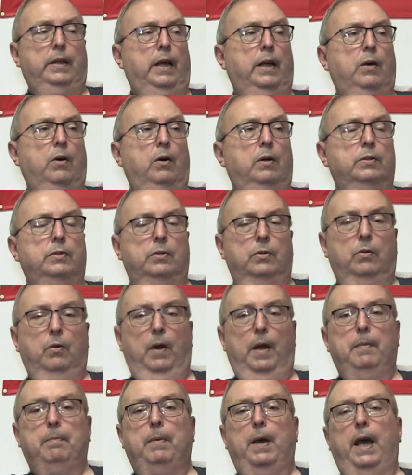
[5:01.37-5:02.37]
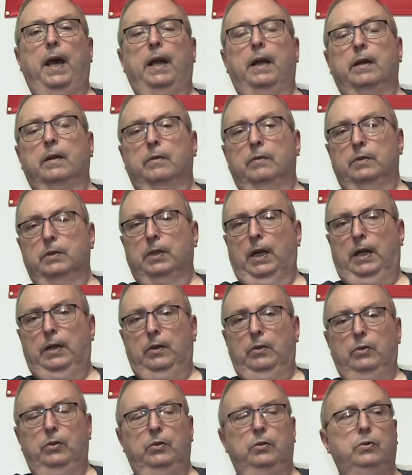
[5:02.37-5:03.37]
that caused a great panic. It was on
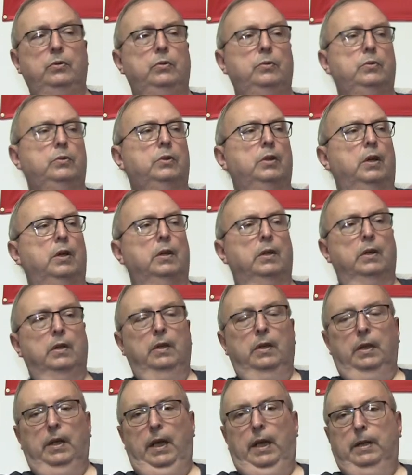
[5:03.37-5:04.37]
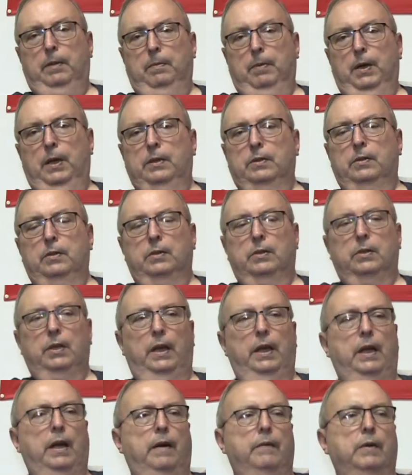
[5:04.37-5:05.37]
the news. They had the president
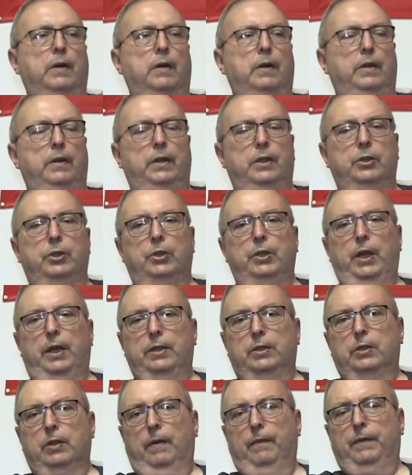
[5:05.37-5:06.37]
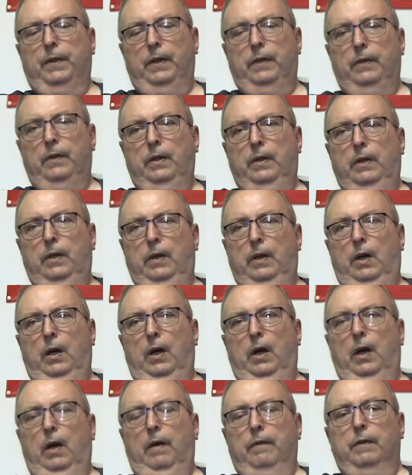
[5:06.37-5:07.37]
saying, I'm going to initiate something.
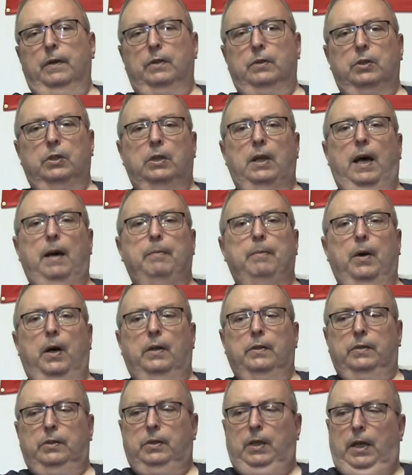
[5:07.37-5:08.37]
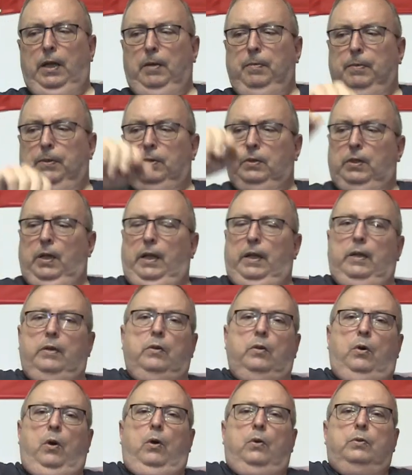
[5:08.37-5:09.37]
Uh, I'm going to stop all this 80%, the
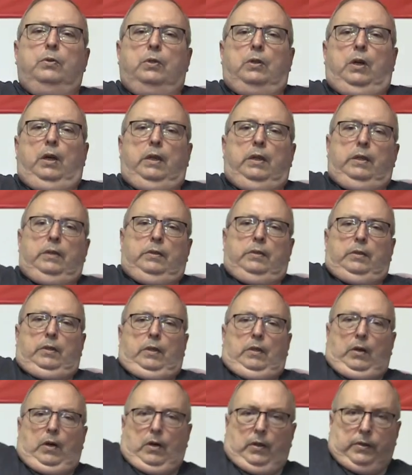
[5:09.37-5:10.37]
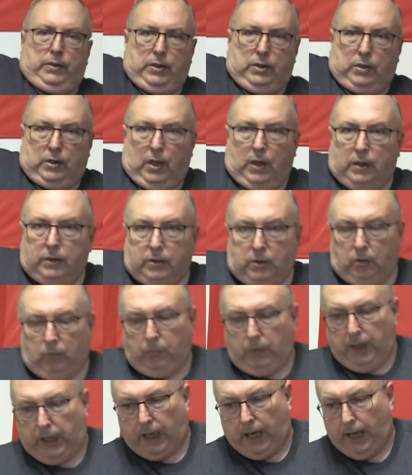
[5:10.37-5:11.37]
ghost guns, all these guns
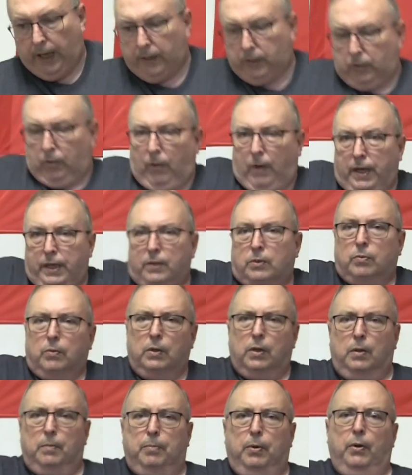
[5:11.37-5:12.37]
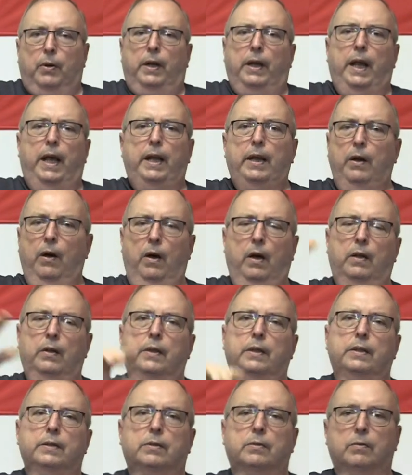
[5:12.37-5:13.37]
we can't trace. We're going to put an end to all
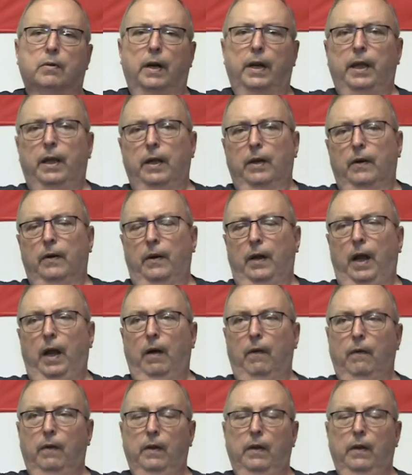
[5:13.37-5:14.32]
of this right here and now.